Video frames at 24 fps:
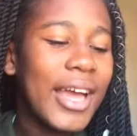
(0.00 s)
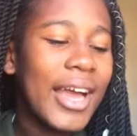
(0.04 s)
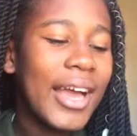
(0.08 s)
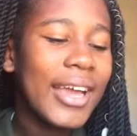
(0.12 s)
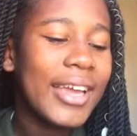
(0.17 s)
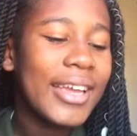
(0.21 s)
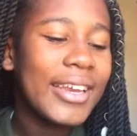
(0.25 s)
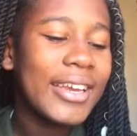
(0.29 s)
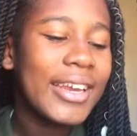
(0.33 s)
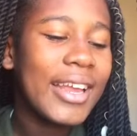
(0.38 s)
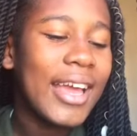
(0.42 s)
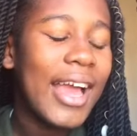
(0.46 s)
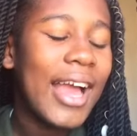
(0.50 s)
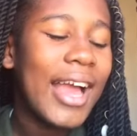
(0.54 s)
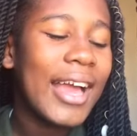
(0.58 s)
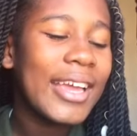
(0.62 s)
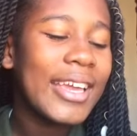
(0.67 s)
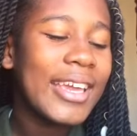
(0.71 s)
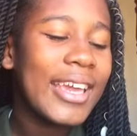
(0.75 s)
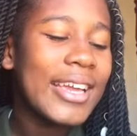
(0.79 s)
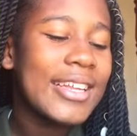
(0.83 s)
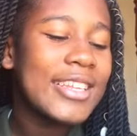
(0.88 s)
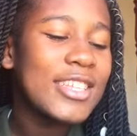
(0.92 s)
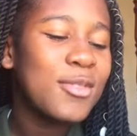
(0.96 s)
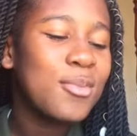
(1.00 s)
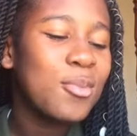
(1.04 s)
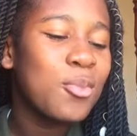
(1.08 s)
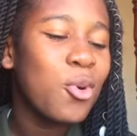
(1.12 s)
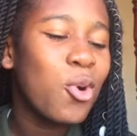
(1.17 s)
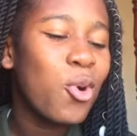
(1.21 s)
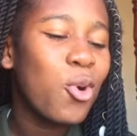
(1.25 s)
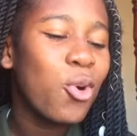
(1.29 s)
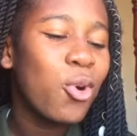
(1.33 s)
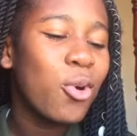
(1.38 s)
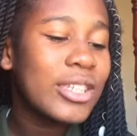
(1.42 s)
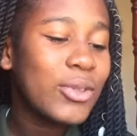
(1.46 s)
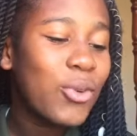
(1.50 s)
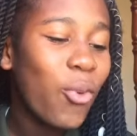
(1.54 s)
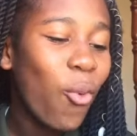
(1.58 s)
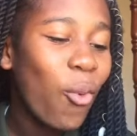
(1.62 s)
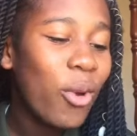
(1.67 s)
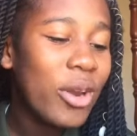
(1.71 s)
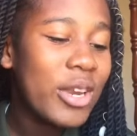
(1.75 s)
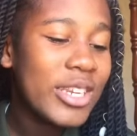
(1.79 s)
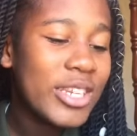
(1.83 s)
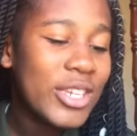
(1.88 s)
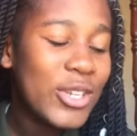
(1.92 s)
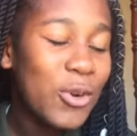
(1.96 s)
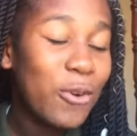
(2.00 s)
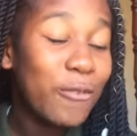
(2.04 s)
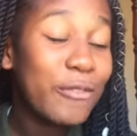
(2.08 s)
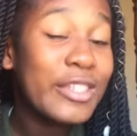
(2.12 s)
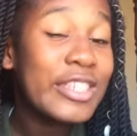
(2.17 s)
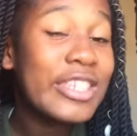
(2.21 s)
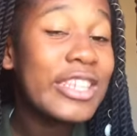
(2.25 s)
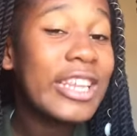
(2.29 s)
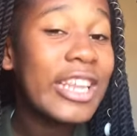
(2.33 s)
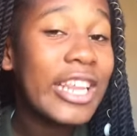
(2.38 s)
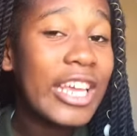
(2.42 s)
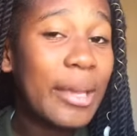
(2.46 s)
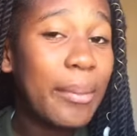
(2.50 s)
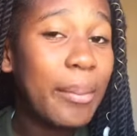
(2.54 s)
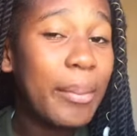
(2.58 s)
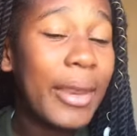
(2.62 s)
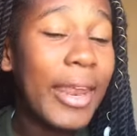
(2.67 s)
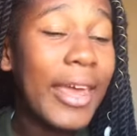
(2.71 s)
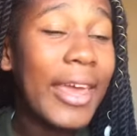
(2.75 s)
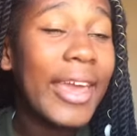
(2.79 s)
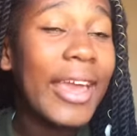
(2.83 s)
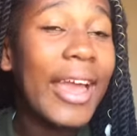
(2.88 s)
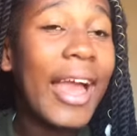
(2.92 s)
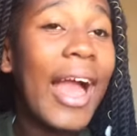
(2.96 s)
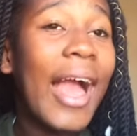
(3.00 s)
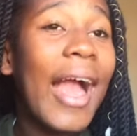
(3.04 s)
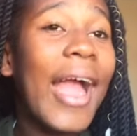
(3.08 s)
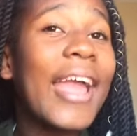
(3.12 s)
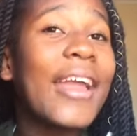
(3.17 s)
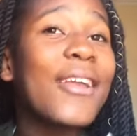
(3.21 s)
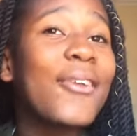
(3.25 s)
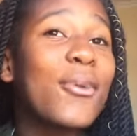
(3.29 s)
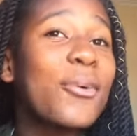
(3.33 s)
nine, get more quality of sleep. Like, I